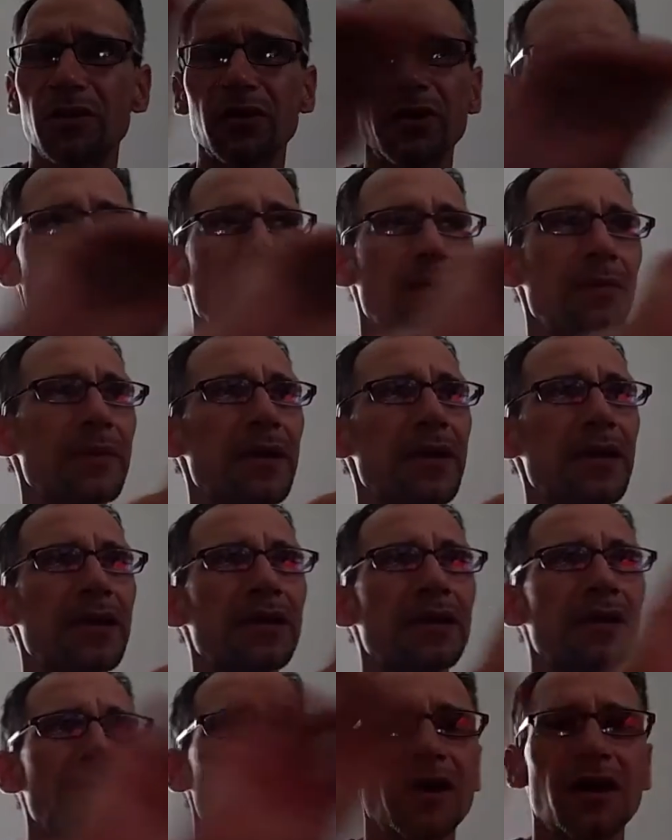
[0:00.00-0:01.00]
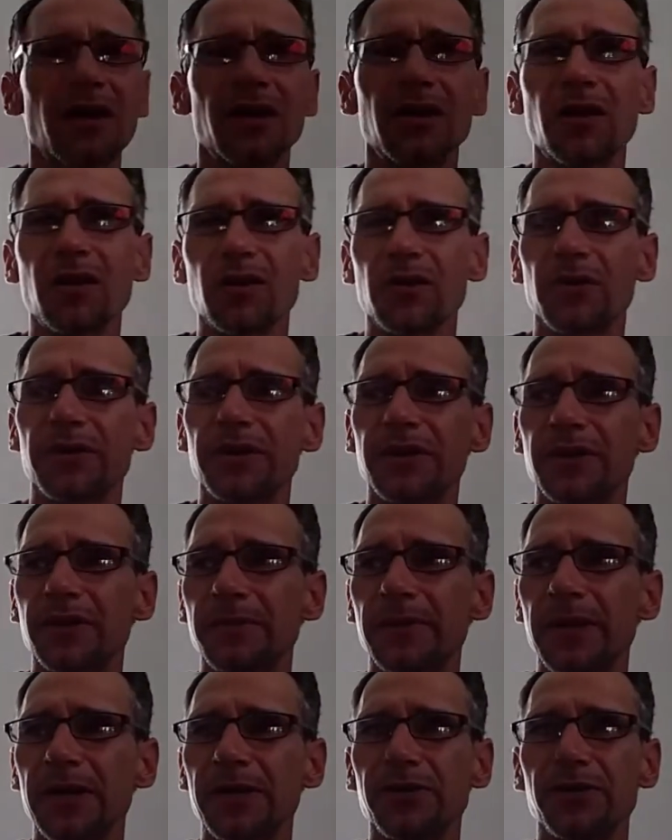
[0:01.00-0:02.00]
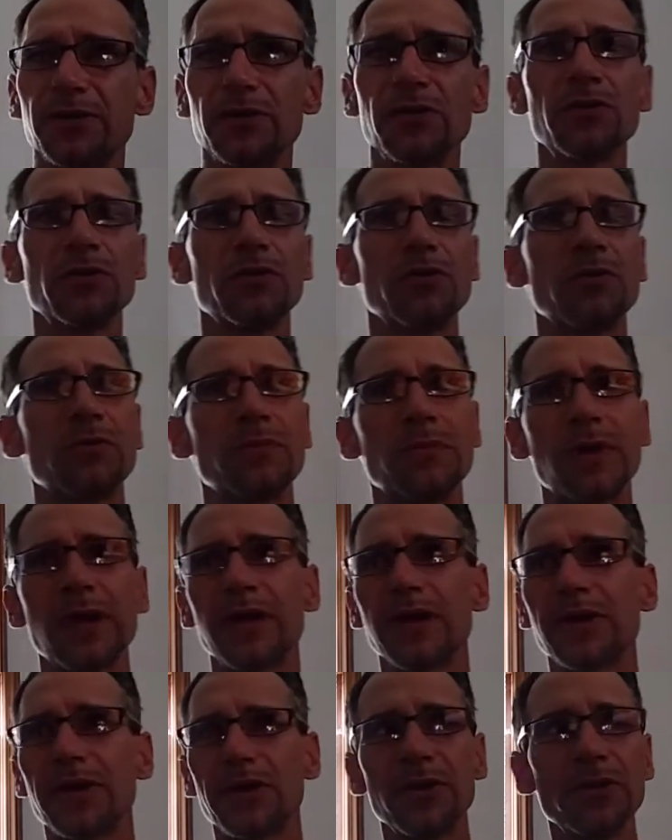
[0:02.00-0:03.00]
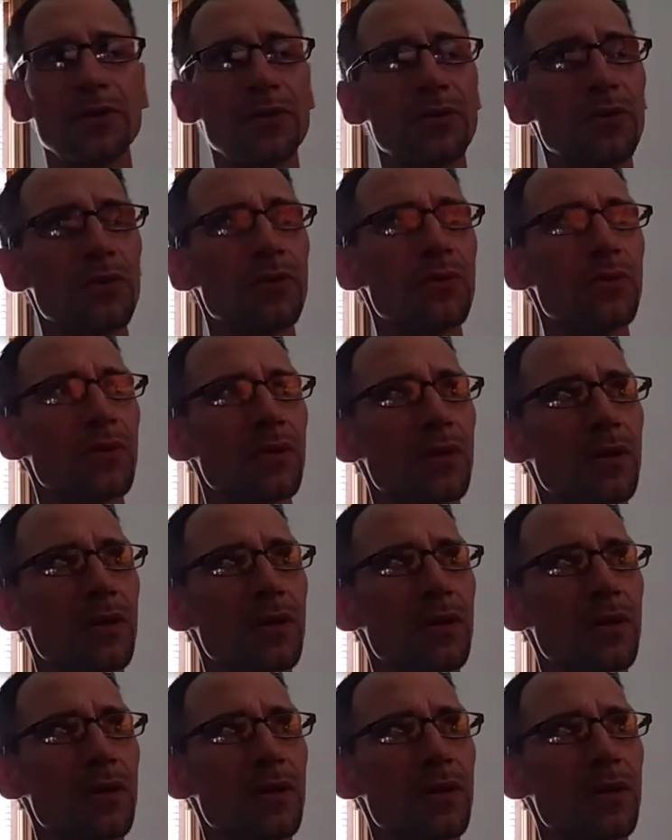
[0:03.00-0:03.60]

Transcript: God made, not only did He made you,